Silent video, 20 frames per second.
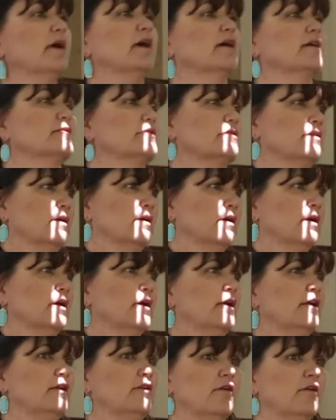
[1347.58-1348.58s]
bugs.
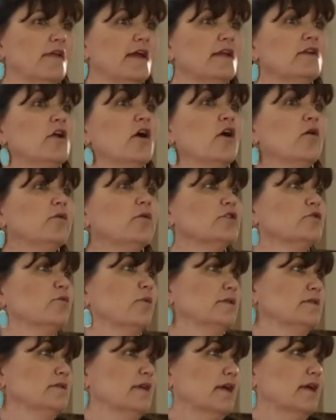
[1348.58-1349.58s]
You know, they know which
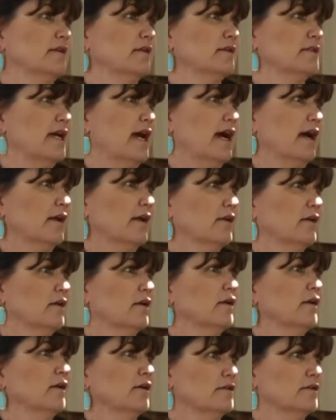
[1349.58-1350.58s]
ones they can attack.
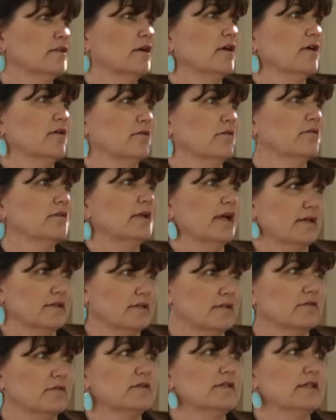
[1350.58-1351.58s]
So
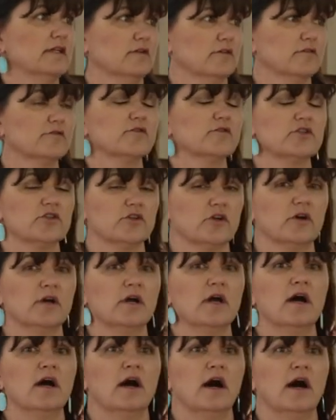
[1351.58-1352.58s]
yes, those cedars for sure.
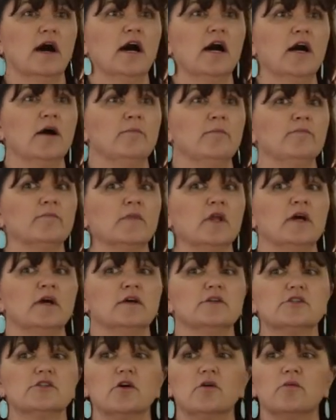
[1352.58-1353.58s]
Um,
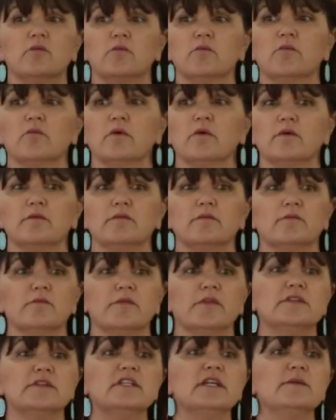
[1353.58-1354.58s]
so
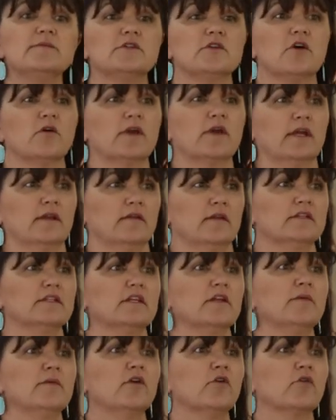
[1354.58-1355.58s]
the deep soaking, that's
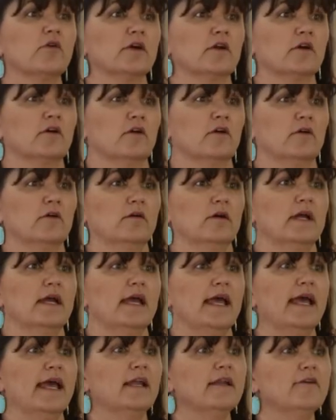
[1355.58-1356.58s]
going to be critical.
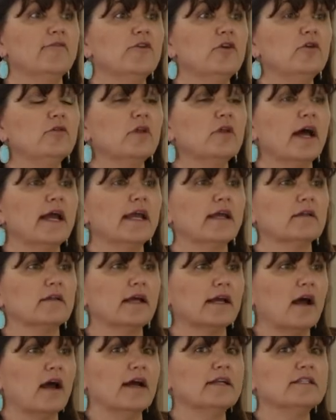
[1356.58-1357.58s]
And if you like,
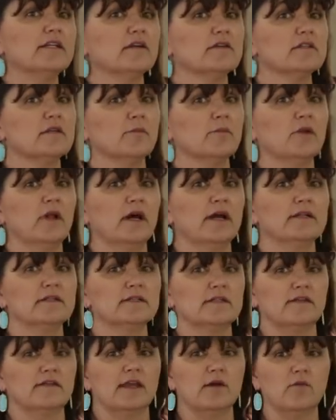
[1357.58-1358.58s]
like I tell some
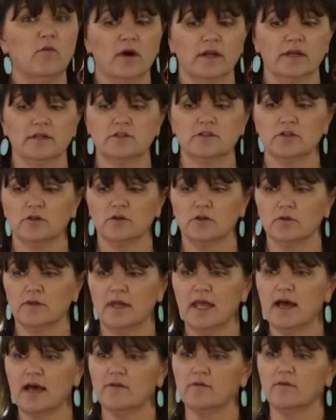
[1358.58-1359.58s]
clients, they want to do,
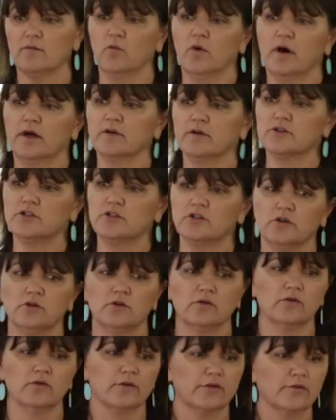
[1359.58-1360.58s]
they have one or
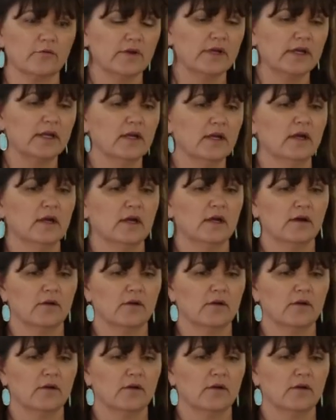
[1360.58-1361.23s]
two or three